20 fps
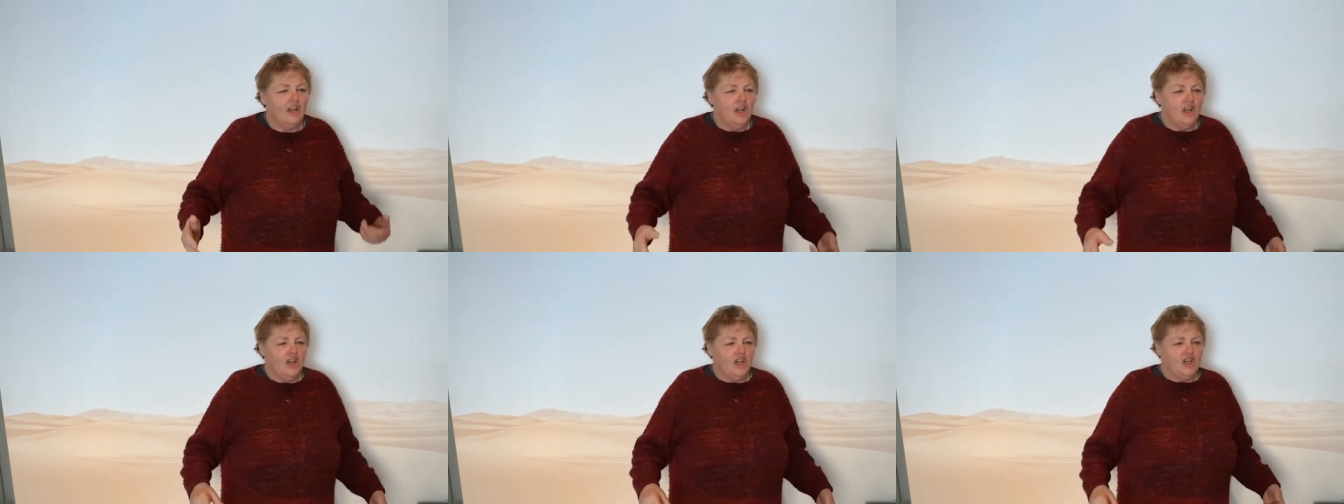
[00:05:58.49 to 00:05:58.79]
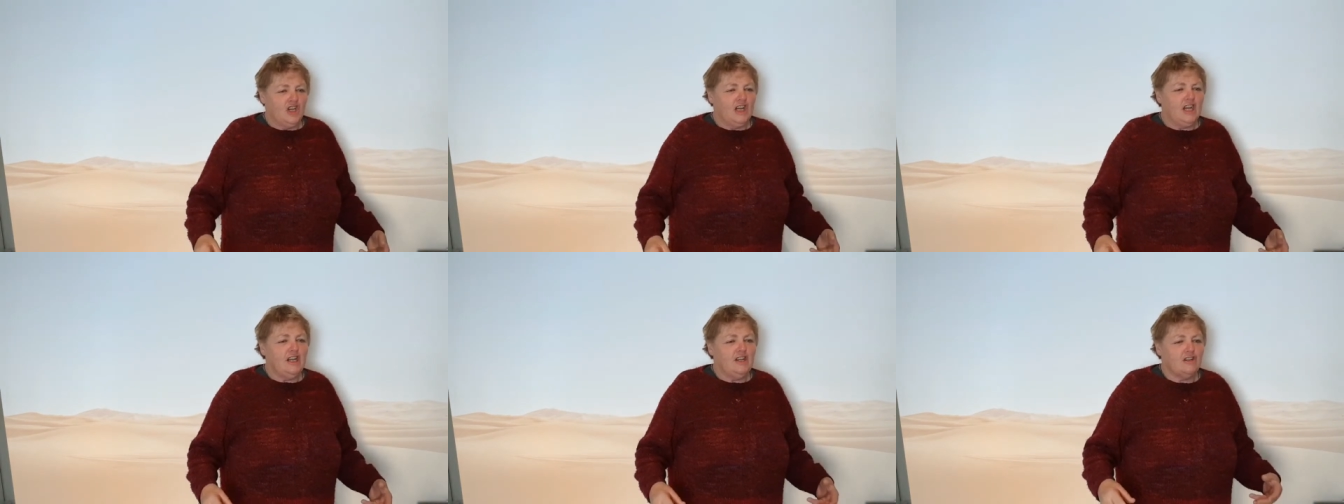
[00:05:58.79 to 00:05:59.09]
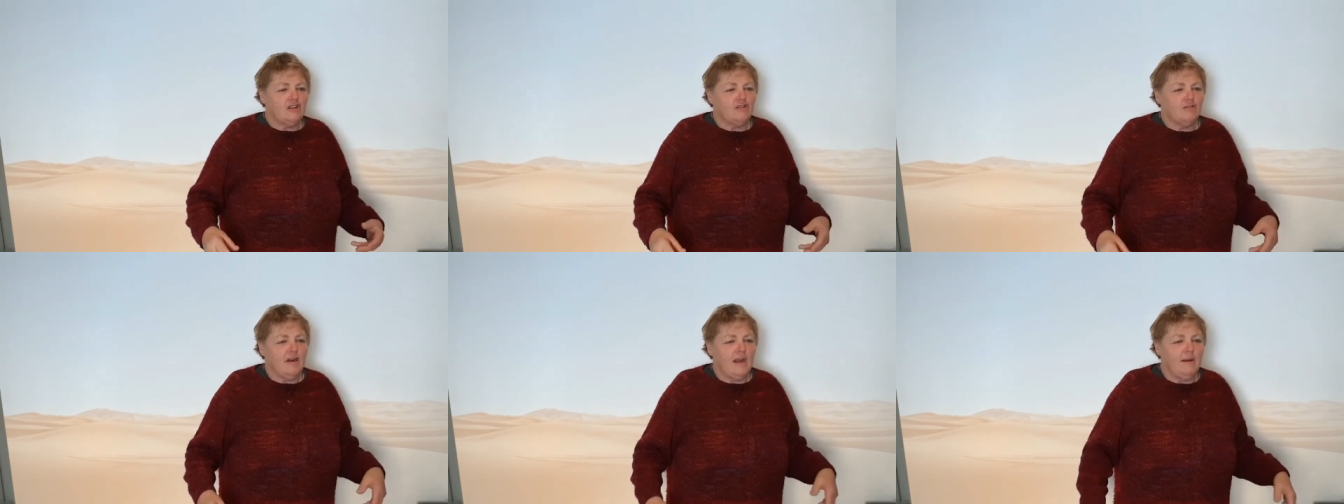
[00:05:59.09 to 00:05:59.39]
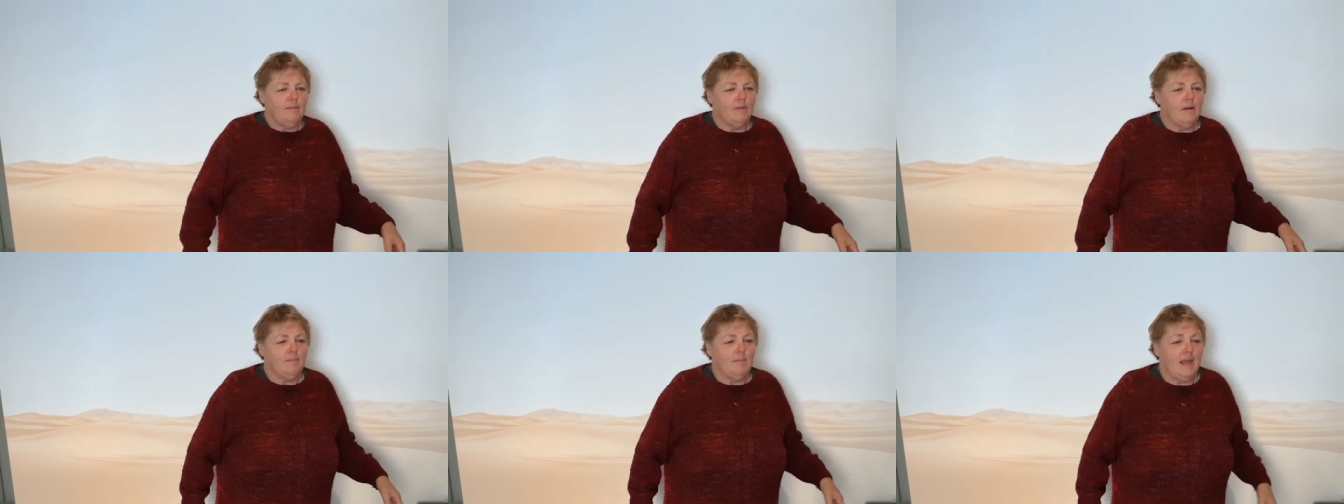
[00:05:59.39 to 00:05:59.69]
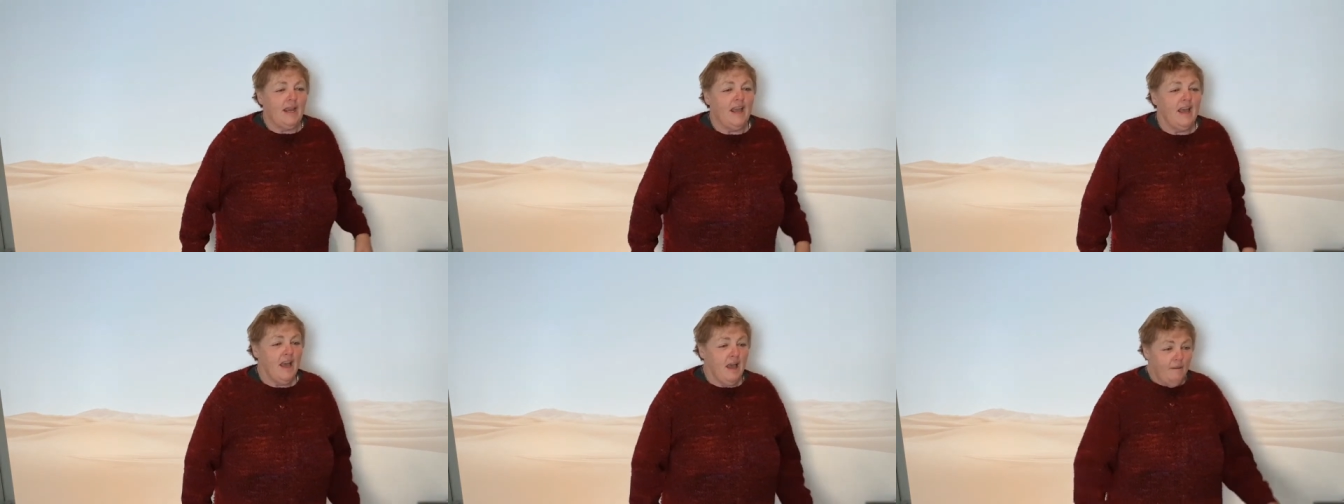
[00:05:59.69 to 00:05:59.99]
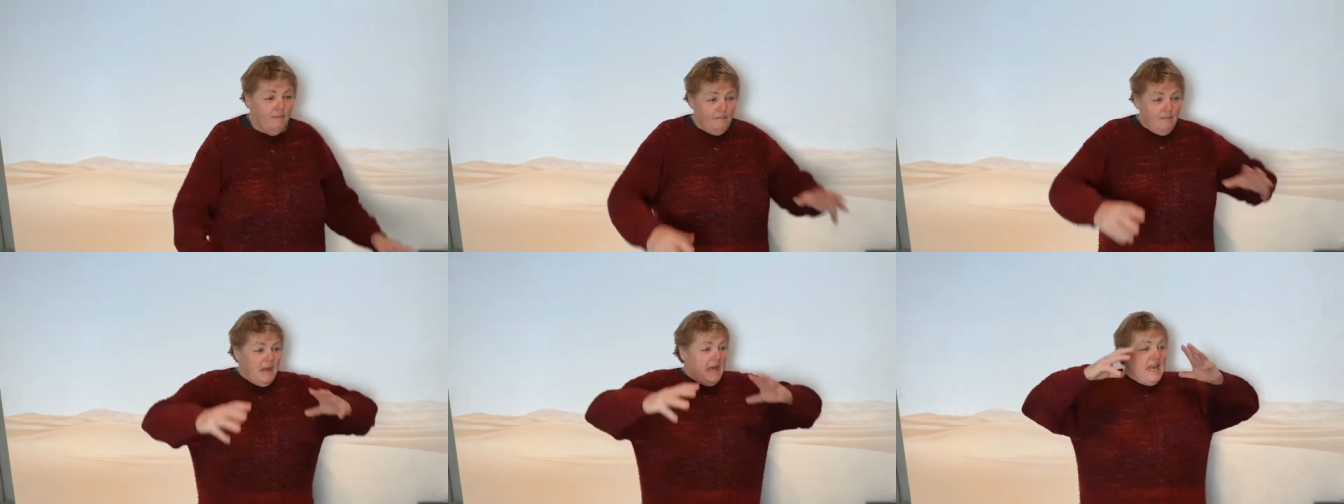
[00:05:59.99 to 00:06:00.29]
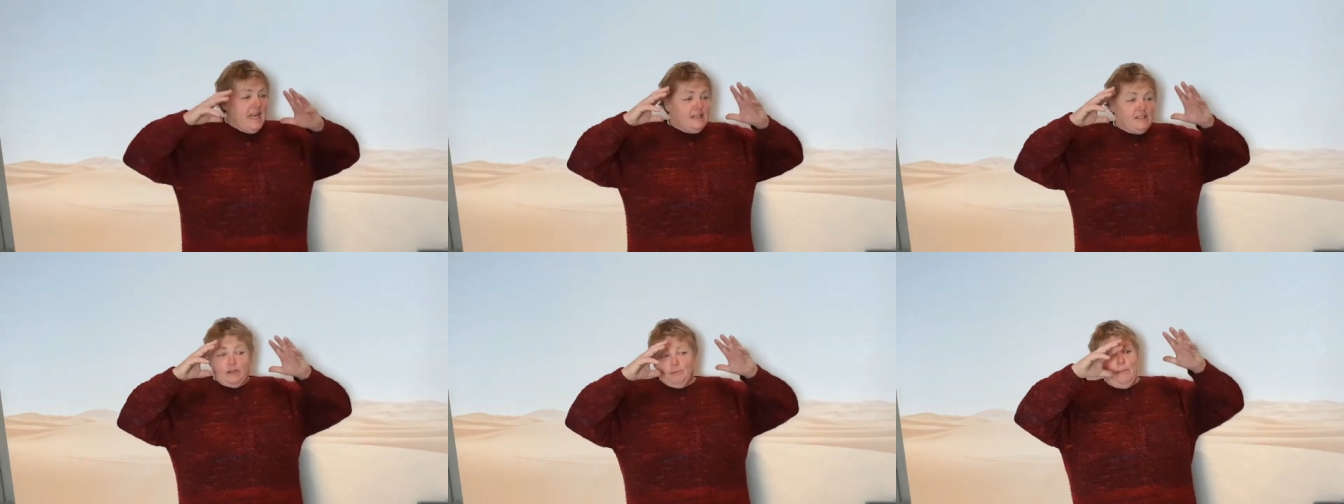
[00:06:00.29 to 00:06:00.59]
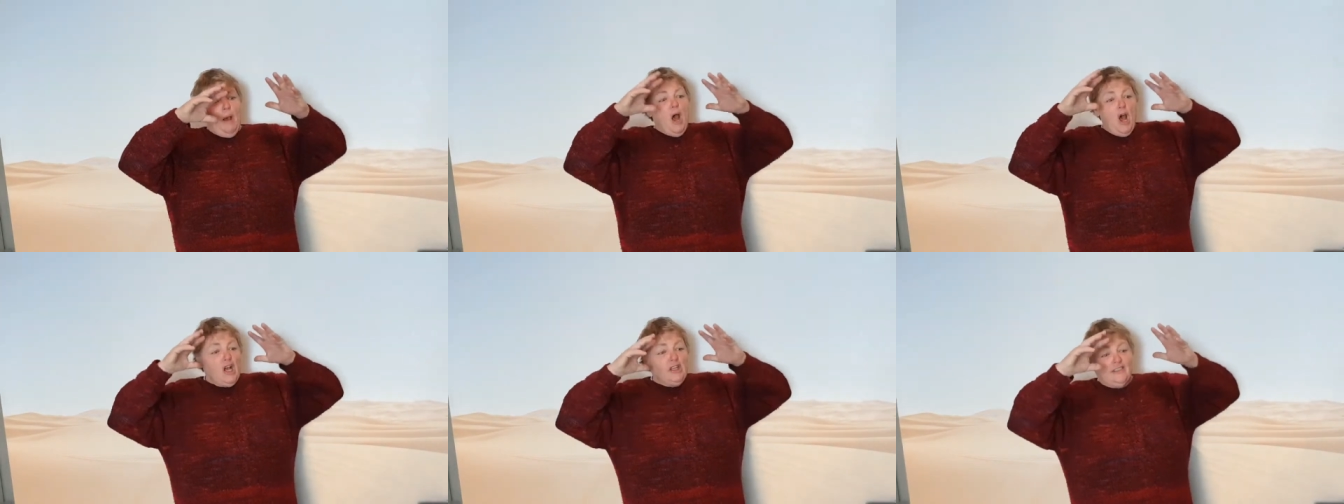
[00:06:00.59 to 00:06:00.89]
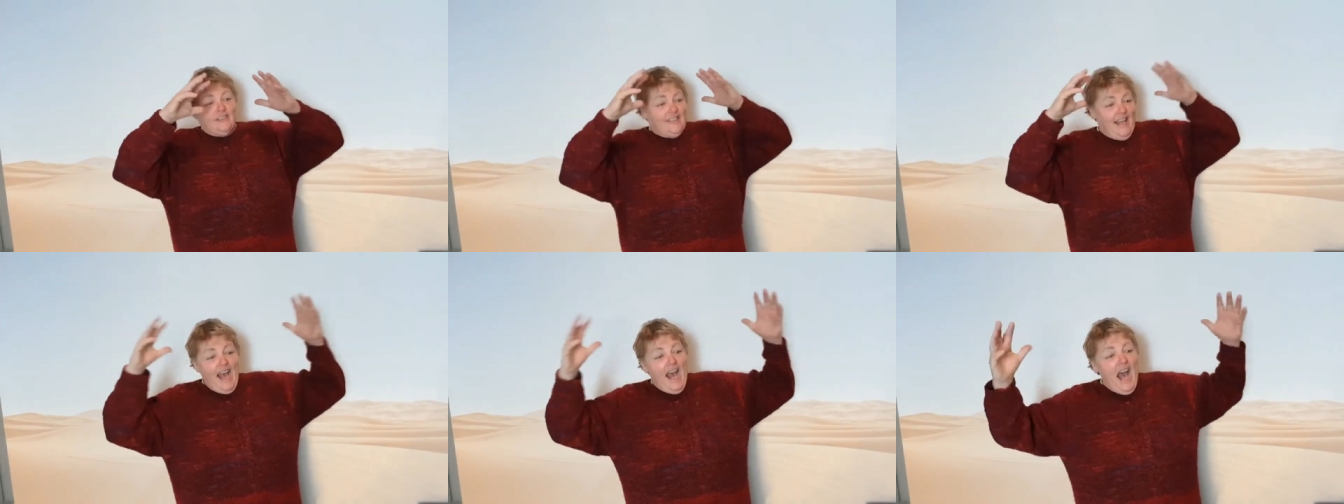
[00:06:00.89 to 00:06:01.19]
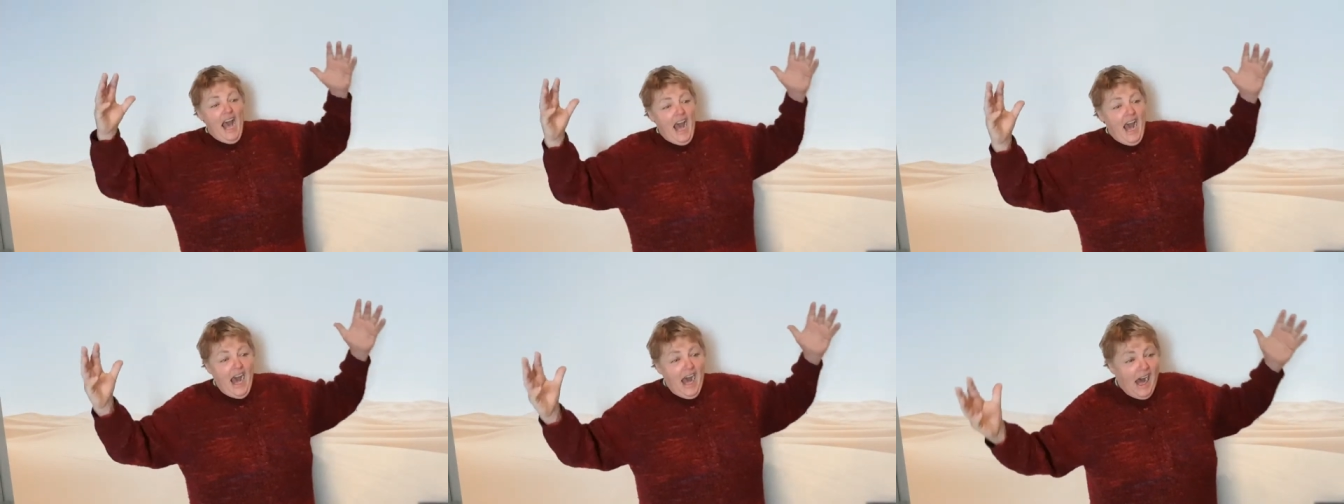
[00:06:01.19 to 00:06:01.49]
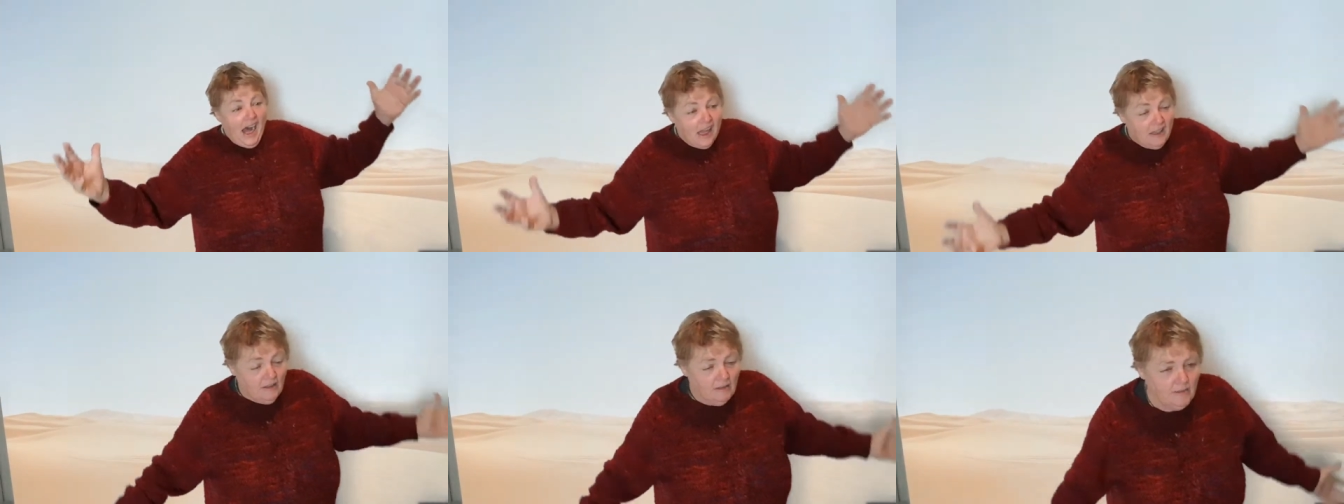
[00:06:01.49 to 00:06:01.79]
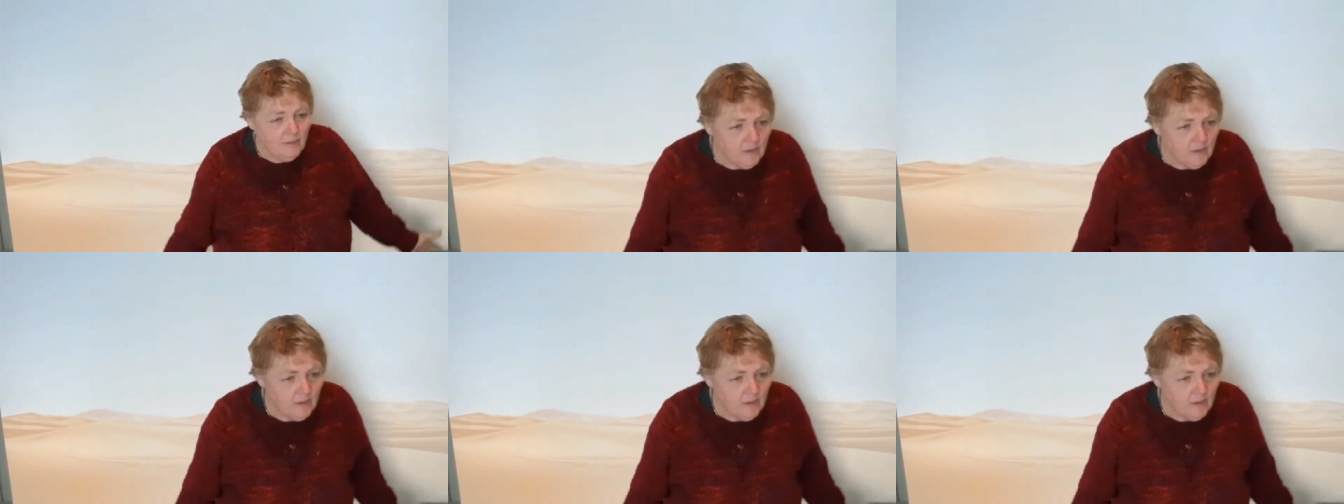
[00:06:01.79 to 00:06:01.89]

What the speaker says: she screamed at me, "Miss Purcell!"